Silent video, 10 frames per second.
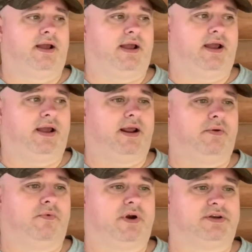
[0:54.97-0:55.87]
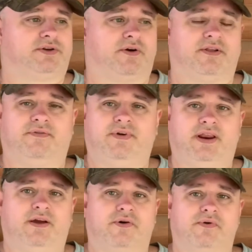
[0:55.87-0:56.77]
And when I started the
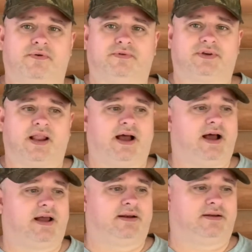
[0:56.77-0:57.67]
video, it was light.